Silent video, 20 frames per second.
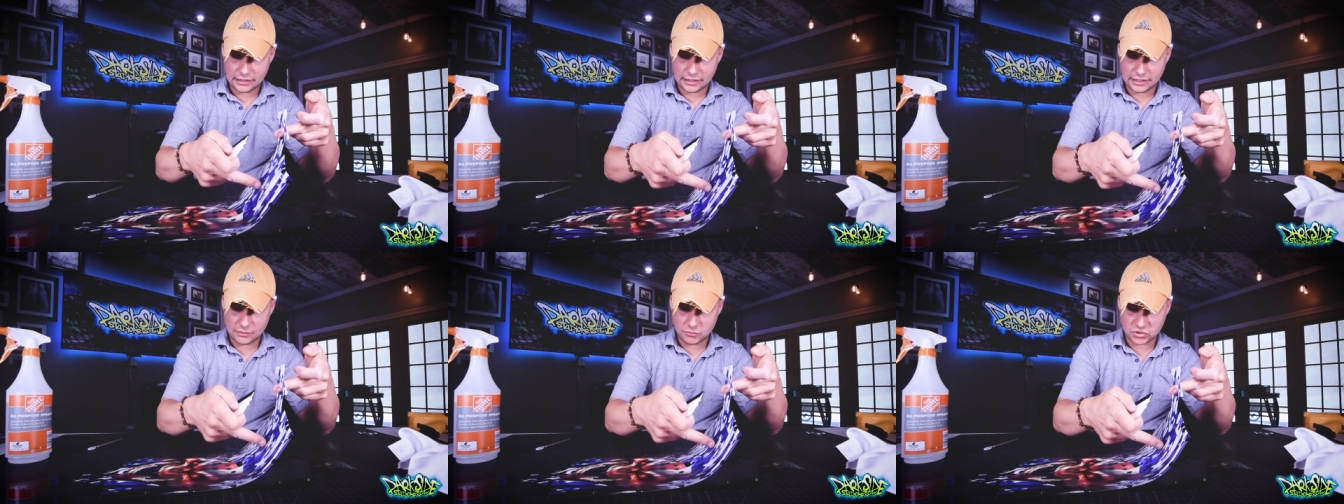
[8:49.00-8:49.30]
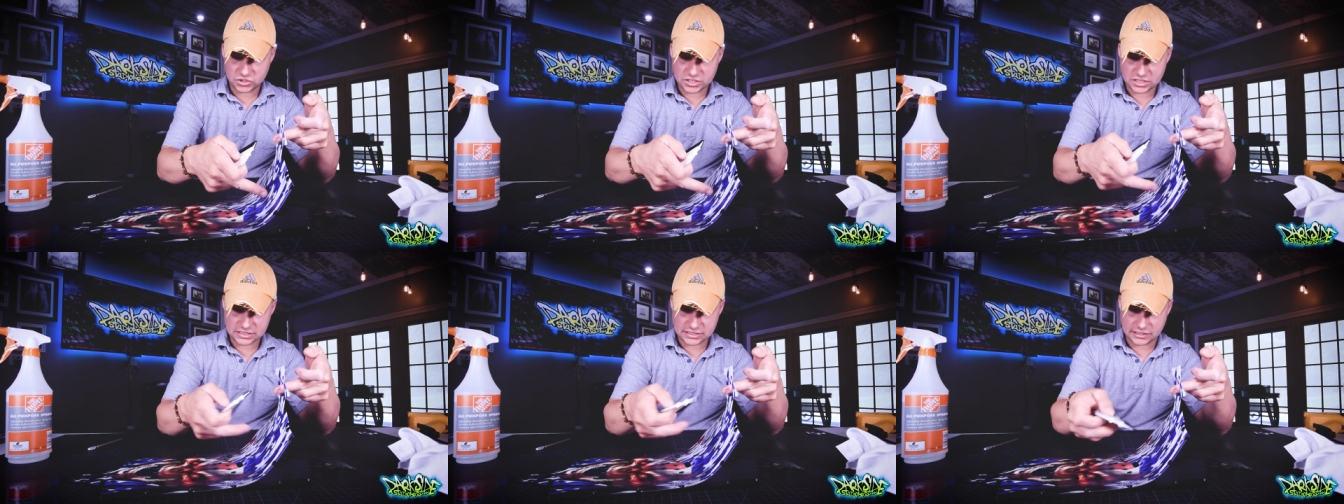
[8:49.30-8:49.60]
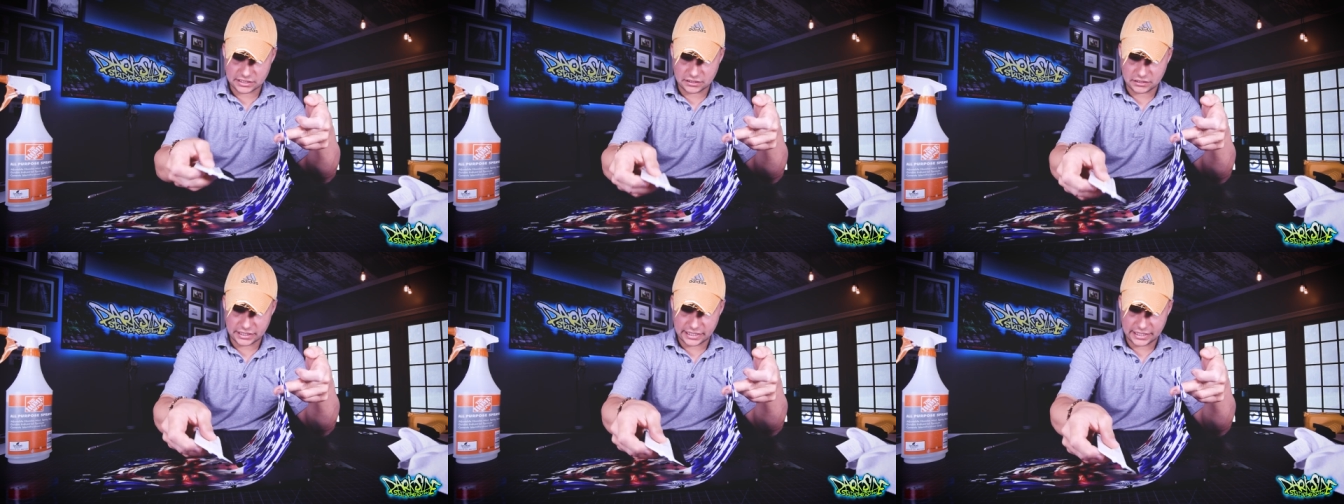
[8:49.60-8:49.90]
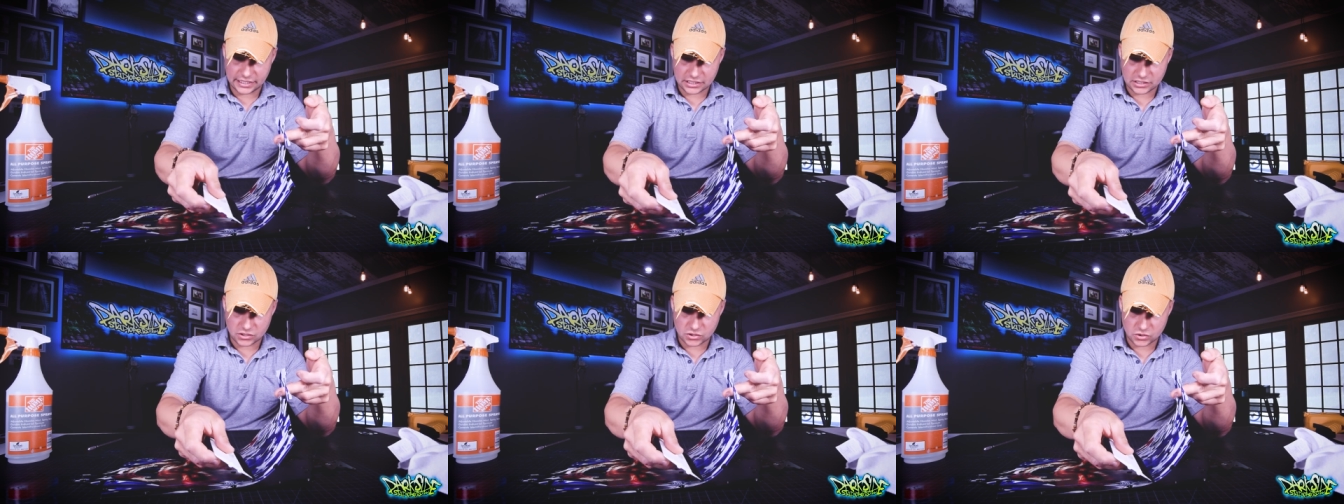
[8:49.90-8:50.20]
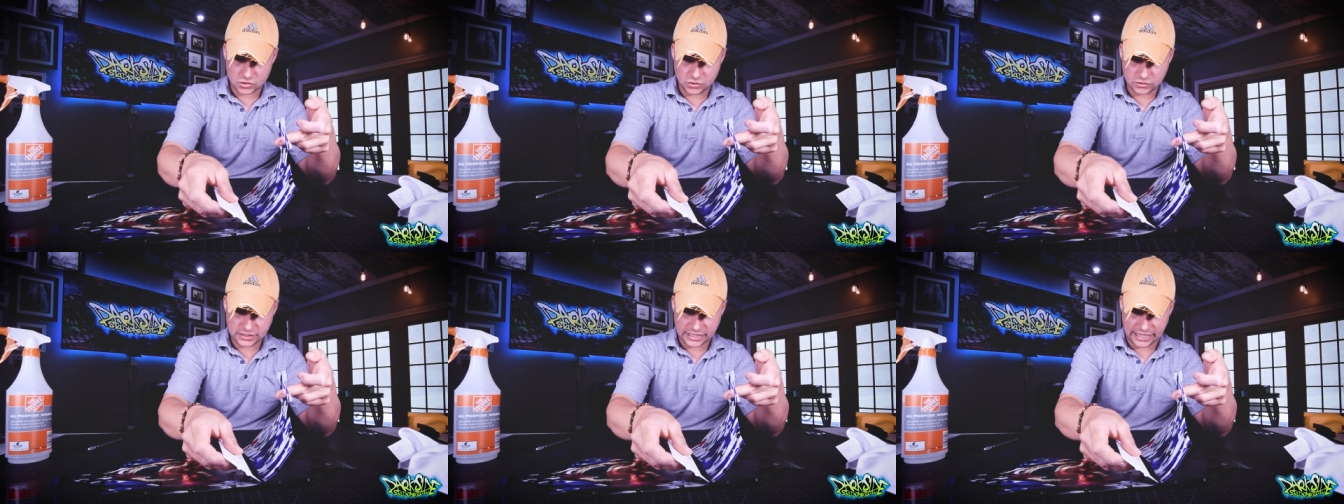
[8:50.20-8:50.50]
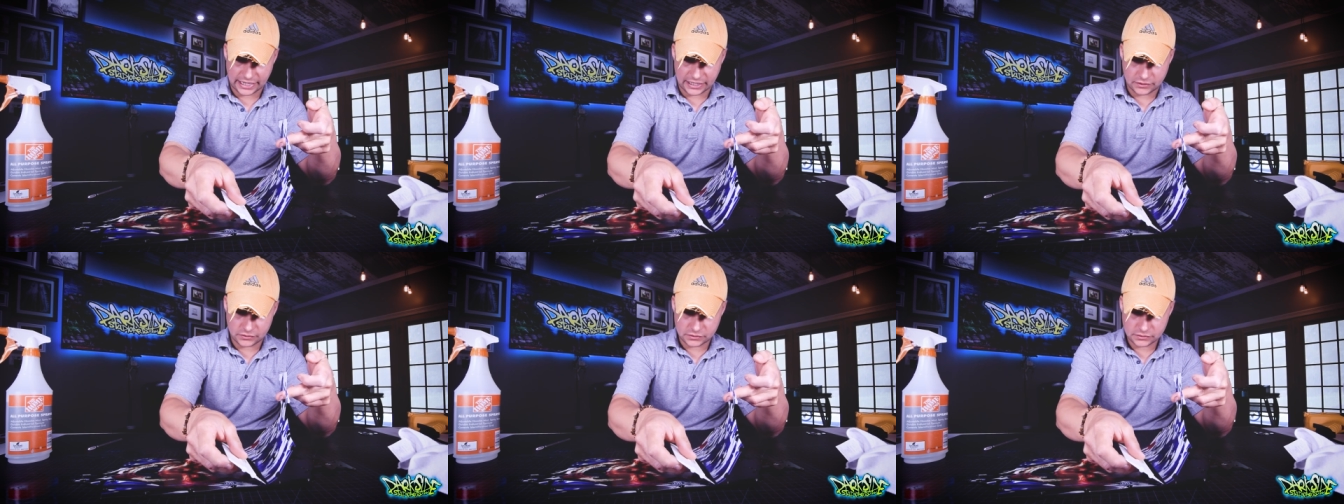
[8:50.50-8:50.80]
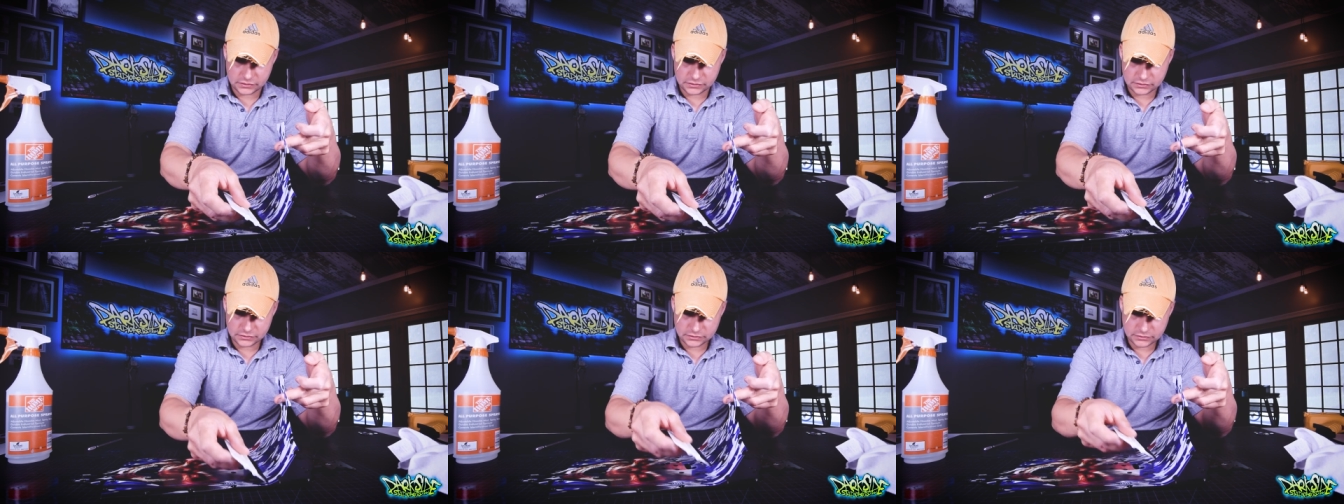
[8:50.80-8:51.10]
and we're just gonna let it curl
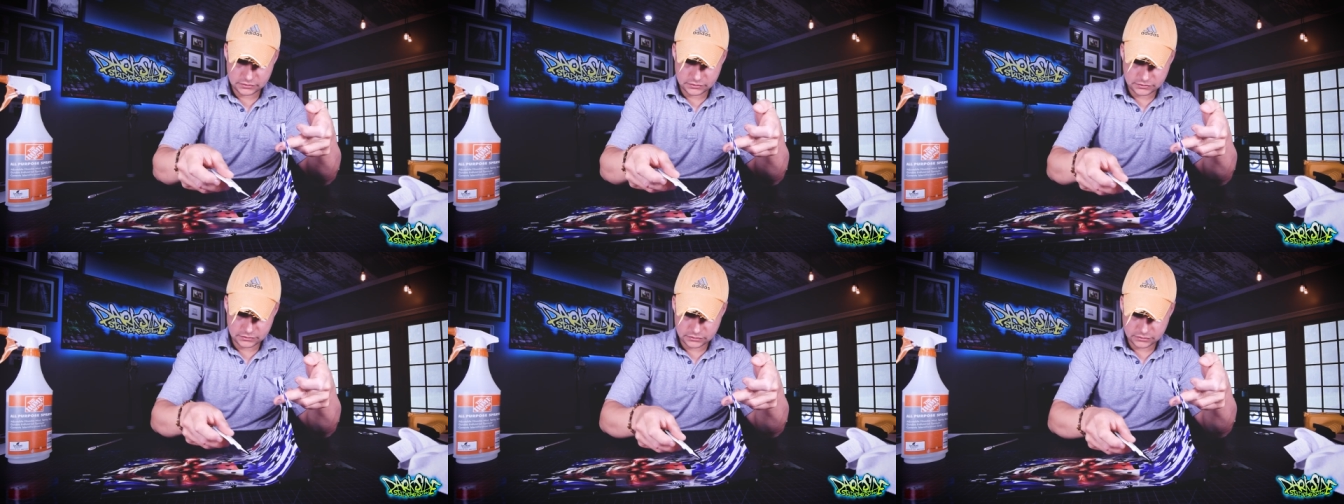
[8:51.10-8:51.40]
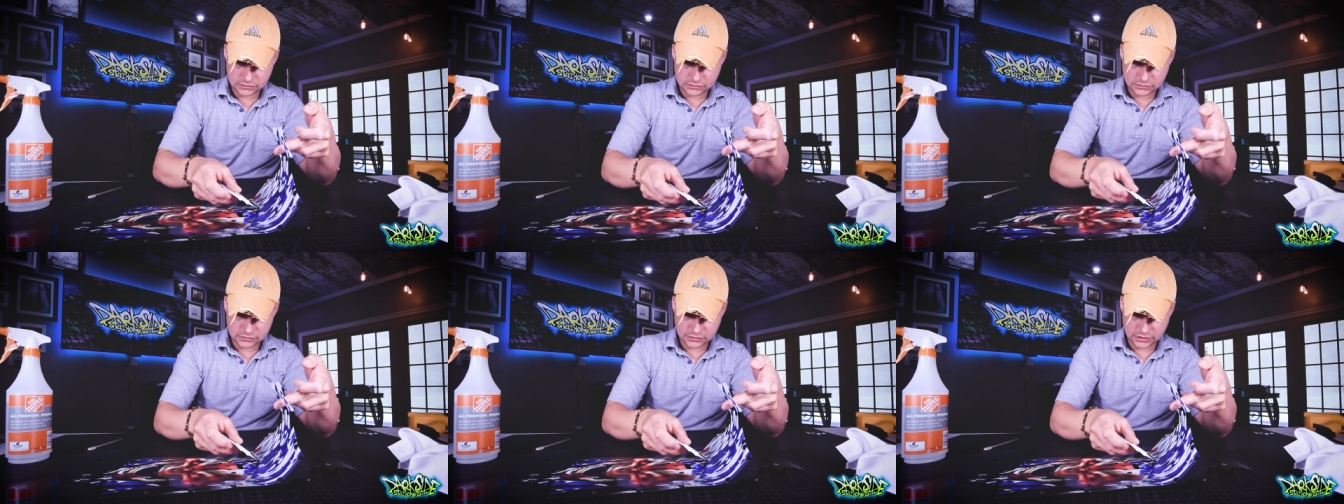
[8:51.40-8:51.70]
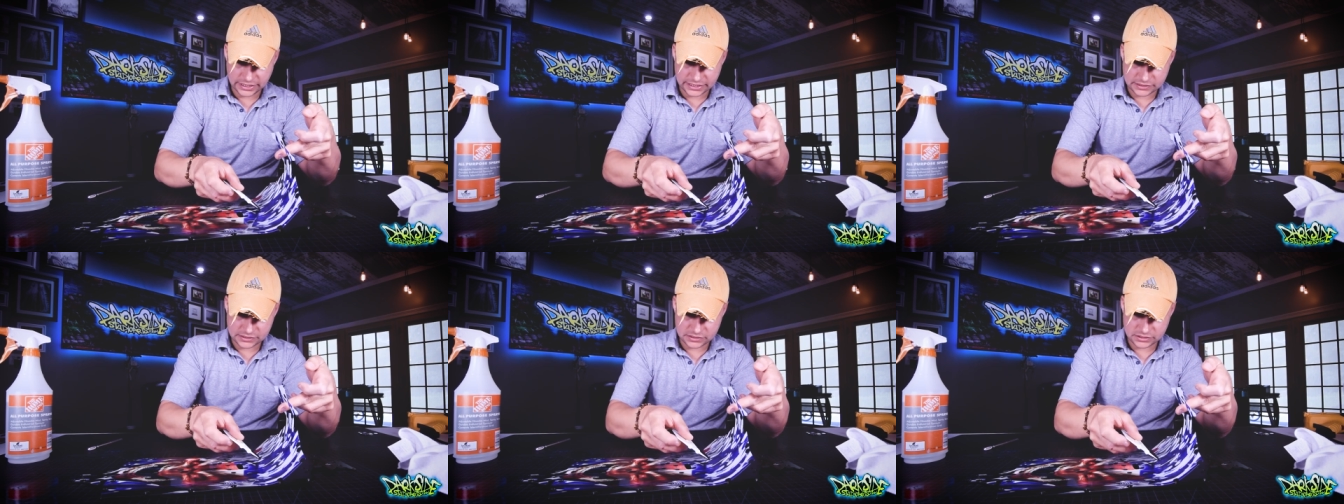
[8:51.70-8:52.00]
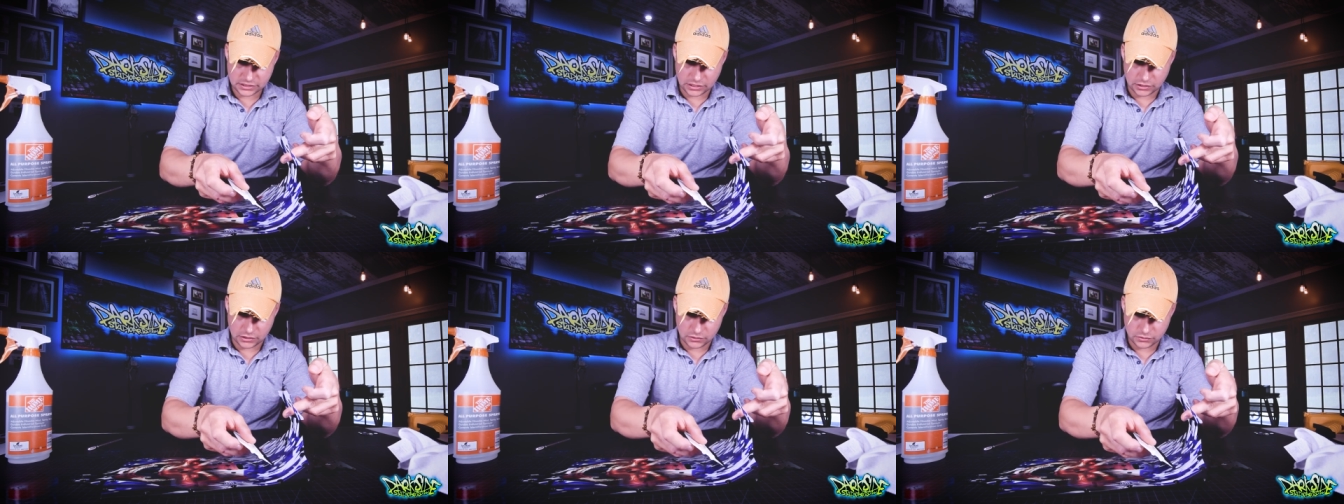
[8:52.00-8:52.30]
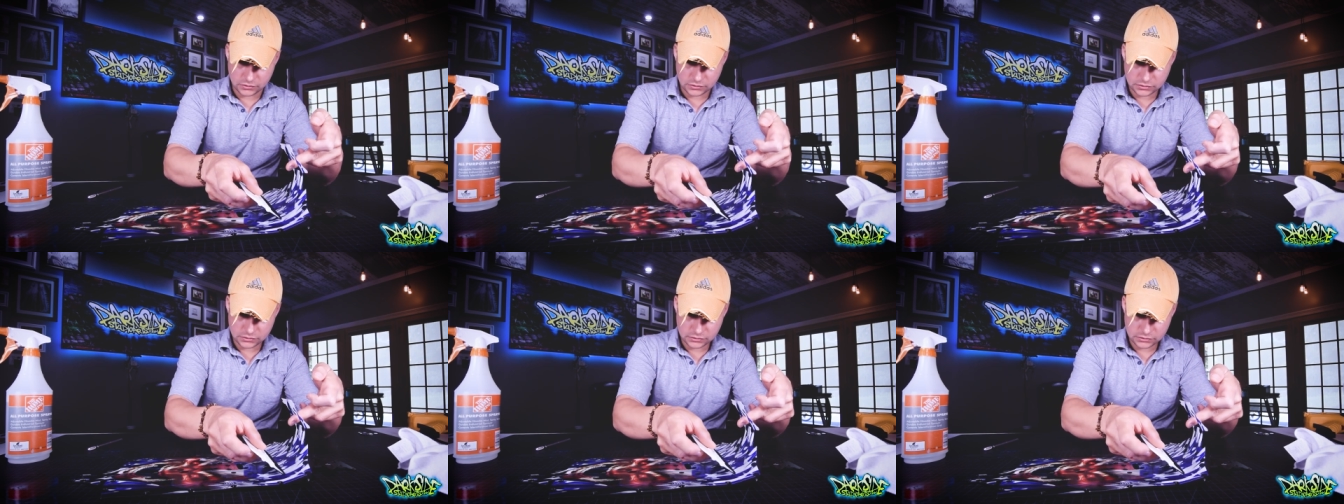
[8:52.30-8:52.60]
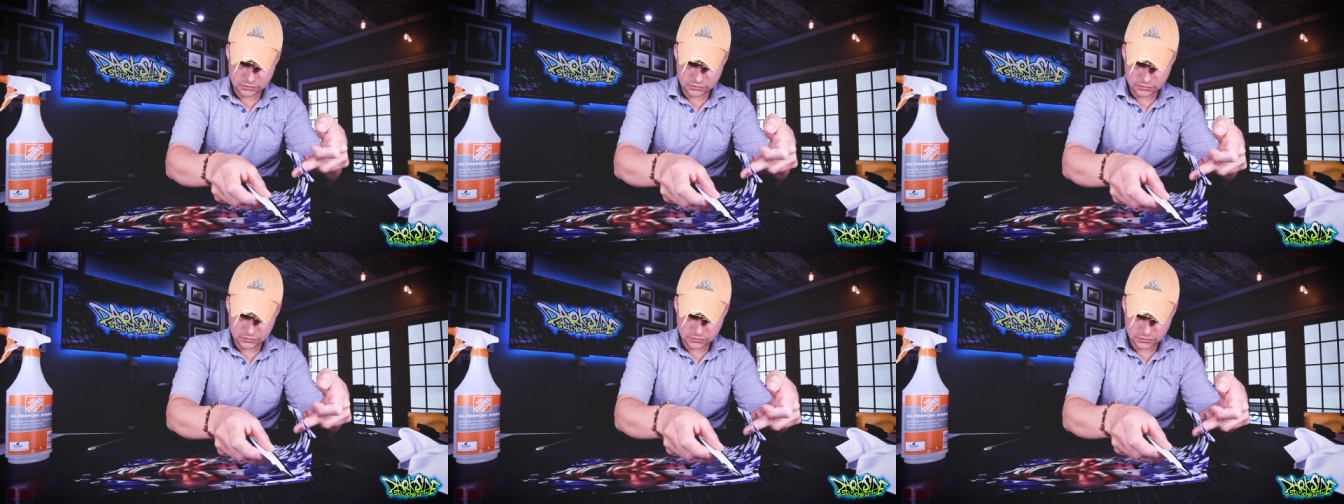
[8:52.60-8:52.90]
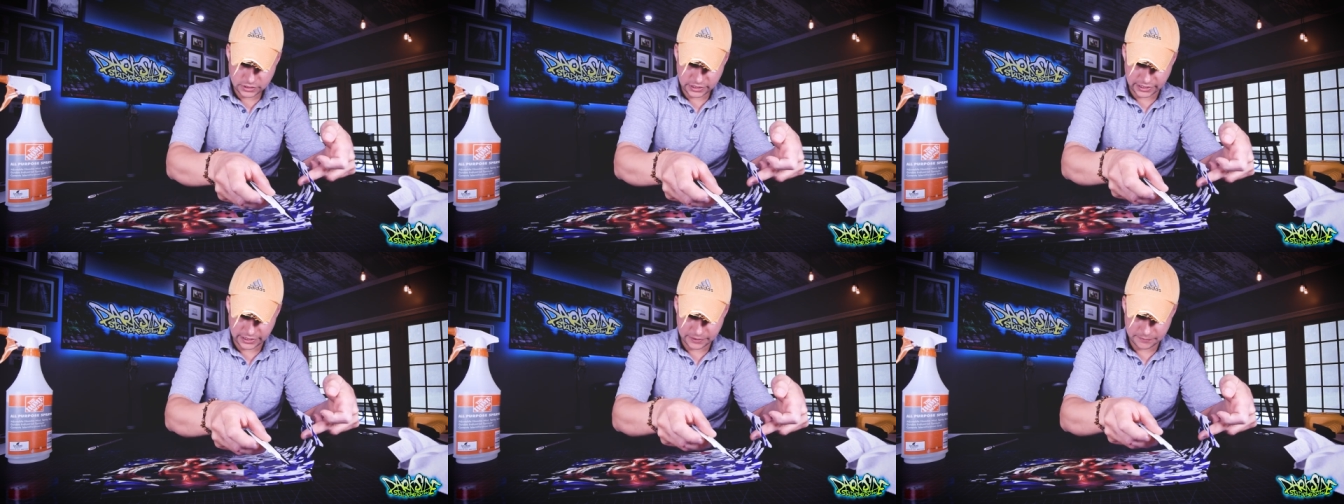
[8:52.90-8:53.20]
down like so,
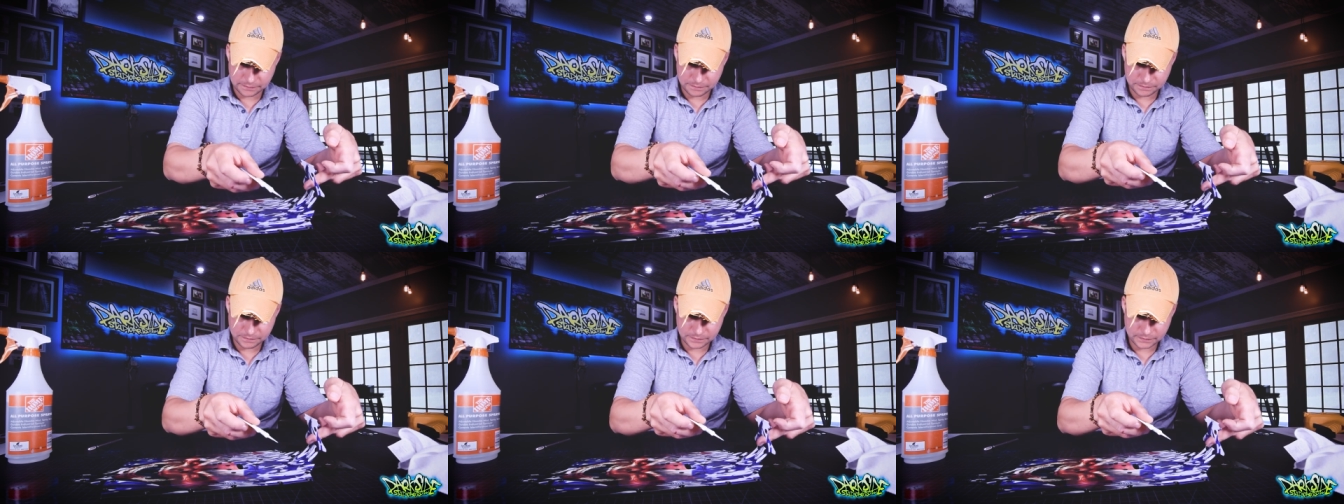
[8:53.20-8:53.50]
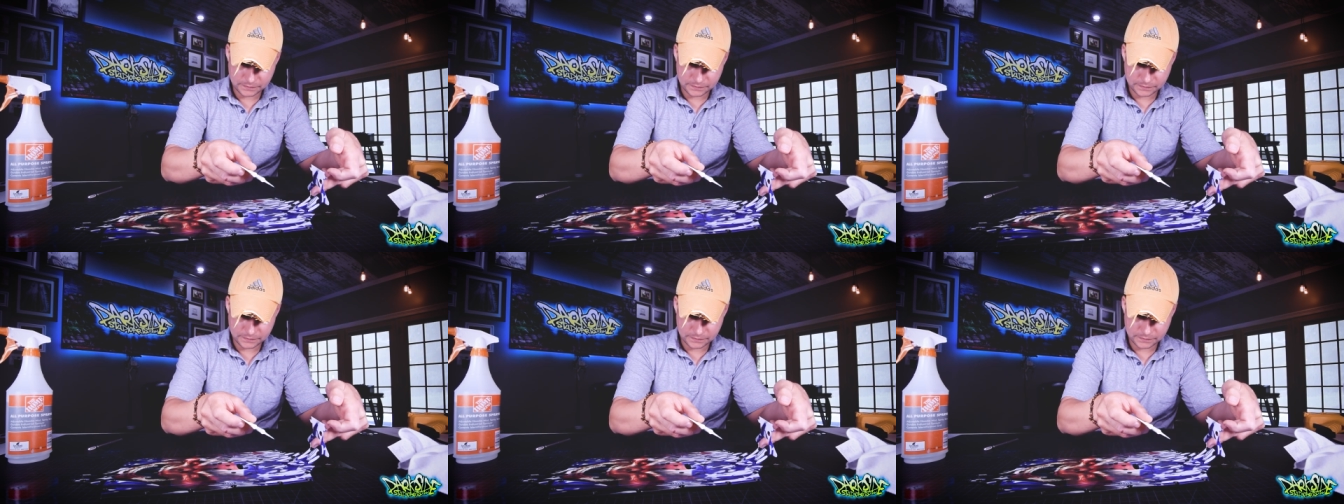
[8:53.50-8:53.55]
okay?